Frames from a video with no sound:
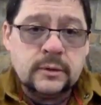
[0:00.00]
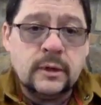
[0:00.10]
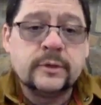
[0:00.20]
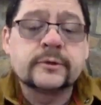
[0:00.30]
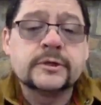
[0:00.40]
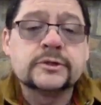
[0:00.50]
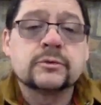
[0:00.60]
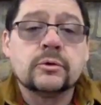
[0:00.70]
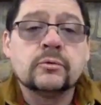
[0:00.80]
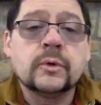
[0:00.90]
under
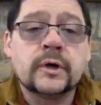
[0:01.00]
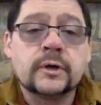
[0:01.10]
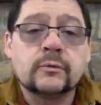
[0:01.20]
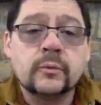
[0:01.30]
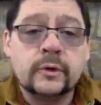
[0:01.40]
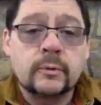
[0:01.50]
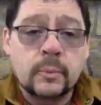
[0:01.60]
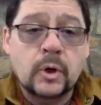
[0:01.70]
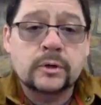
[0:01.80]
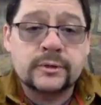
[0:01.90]
control where we are
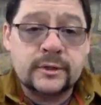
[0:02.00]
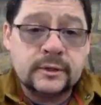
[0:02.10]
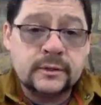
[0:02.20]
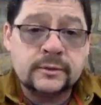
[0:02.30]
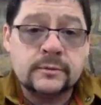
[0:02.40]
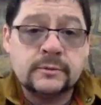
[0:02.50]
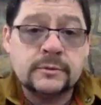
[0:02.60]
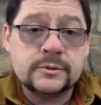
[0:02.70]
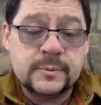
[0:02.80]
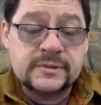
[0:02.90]
parked in
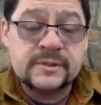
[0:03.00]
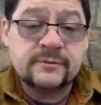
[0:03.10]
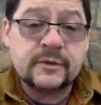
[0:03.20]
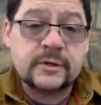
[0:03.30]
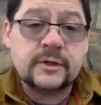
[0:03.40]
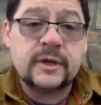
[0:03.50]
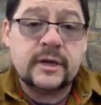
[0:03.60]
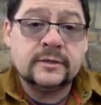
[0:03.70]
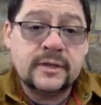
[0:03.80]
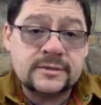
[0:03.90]
specific
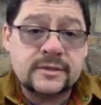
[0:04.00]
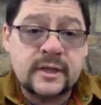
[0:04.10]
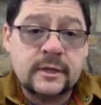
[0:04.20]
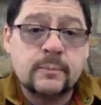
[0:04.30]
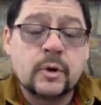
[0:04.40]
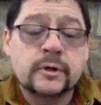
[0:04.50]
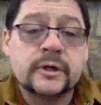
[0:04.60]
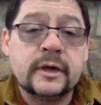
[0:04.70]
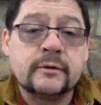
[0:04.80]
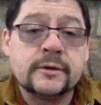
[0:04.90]
and designated
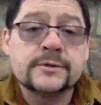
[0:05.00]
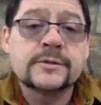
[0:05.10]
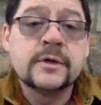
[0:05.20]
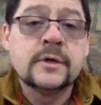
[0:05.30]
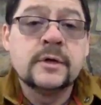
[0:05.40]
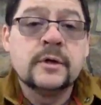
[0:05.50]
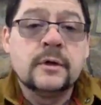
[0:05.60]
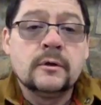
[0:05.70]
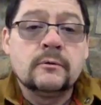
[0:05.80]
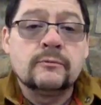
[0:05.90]
parking areas
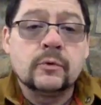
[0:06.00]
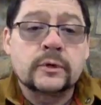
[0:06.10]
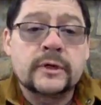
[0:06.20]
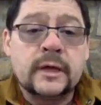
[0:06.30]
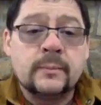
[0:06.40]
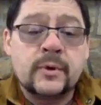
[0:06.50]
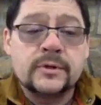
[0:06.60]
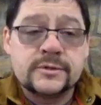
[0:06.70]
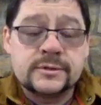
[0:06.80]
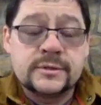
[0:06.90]
for camp,
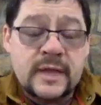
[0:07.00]
because it's a